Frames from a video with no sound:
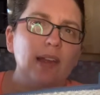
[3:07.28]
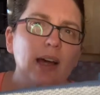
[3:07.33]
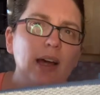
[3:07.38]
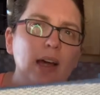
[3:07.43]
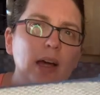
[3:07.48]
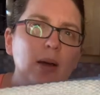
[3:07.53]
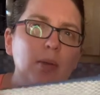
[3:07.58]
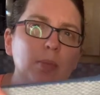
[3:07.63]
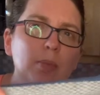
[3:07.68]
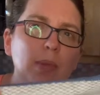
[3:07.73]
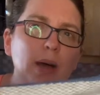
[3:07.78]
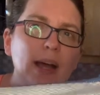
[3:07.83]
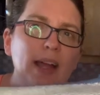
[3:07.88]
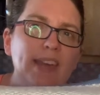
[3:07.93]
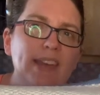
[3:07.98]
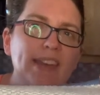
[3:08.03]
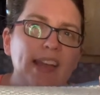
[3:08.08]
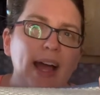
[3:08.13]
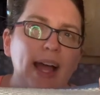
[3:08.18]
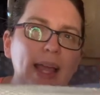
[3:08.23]
um, a
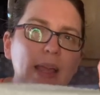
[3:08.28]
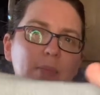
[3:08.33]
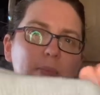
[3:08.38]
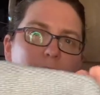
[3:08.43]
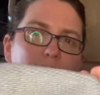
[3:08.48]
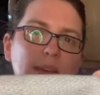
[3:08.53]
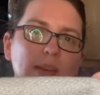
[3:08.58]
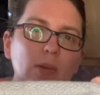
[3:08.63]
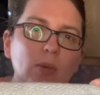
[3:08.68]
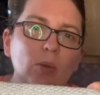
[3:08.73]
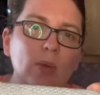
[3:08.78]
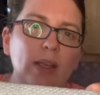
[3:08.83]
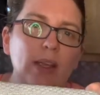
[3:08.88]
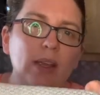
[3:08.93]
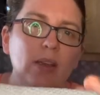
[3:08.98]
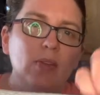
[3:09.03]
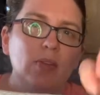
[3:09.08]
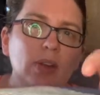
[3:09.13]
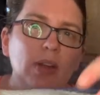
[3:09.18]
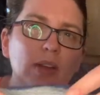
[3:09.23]
diamond
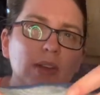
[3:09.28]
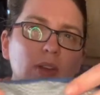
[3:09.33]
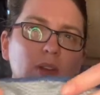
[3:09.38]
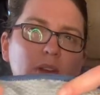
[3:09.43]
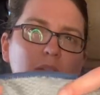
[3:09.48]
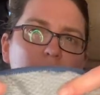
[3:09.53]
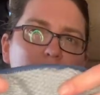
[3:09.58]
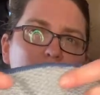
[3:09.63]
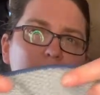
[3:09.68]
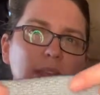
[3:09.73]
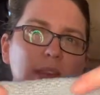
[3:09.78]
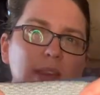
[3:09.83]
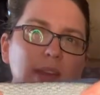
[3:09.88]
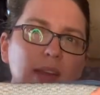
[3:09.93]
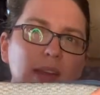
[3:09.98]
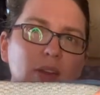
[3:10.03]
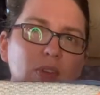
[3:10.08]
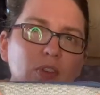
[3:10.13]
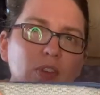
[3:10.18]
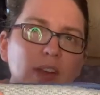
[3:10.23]
weave. So you see the
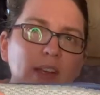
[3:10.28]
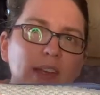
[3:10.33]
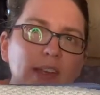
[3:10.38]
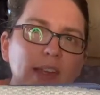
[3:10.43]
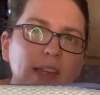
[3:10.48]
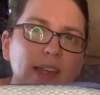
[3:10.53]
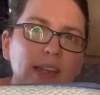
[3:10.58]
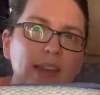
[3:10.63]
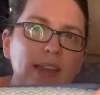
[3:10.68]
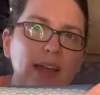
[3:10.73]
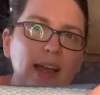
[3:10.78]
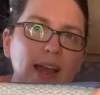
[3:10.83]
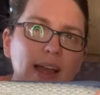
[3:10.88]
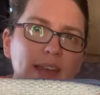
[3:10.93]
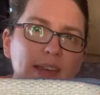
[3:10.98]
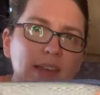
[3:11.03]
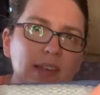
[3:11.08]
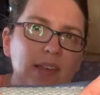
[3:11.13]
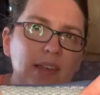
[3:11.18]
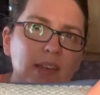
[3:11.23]
difference in that?
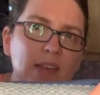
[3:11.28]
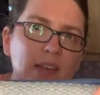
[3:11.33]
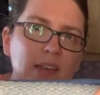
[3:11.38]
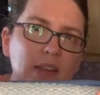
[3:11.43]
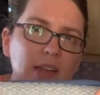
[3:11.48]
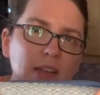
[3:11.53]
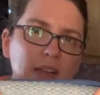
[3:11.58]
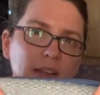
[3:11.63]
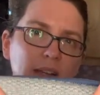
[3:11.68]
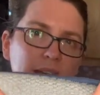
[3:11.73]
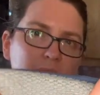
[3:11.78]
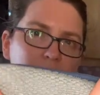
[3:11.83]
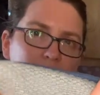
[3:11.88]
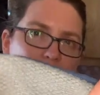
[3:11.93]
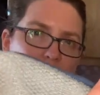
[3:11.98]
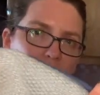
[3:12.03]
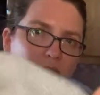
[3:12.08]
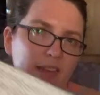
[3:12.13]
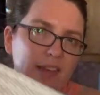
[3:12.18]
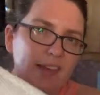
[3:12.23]

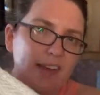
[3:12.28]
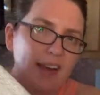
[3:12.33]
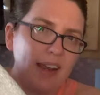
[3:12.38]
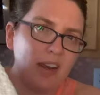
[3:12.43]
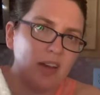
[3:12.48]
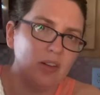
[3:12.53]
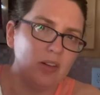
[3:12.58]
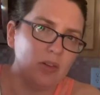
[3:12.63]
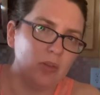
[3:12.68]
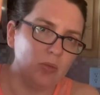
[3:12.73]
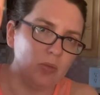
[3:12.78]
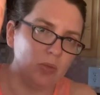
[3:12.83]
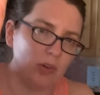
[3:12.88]
There's the channel,